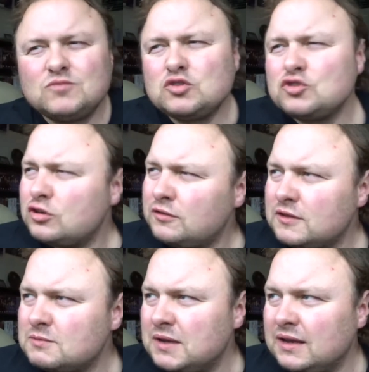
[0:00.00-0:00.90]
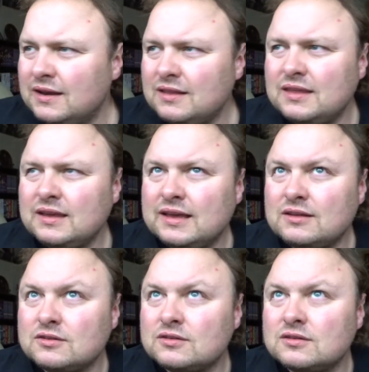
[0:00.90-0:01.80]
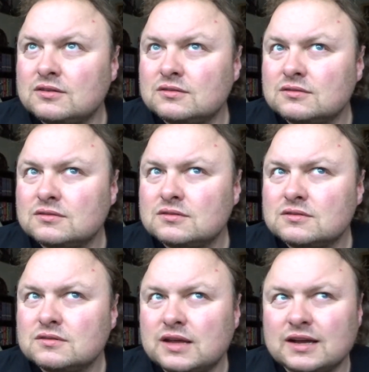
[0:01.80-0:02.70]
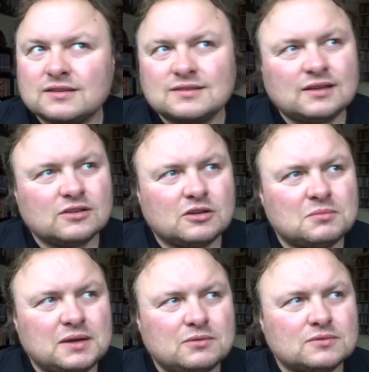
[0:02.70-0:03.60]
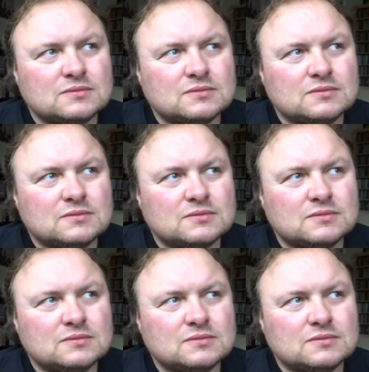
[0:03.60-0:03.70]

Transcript: Not sure if there's been anything else that I could tell you about.